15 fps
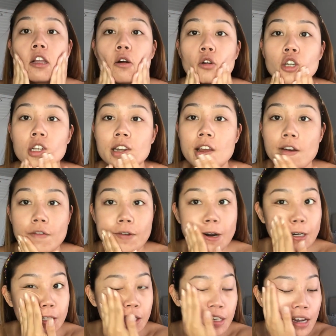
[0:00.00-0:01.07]
lotiony at
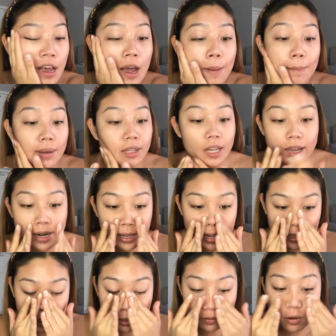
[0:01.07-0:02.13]
first, but then it
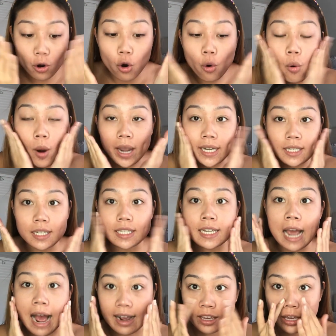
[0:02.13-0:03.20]
gets quite
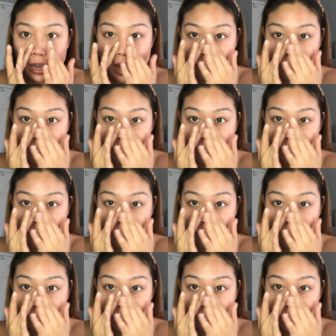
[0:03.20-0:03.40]
tacky.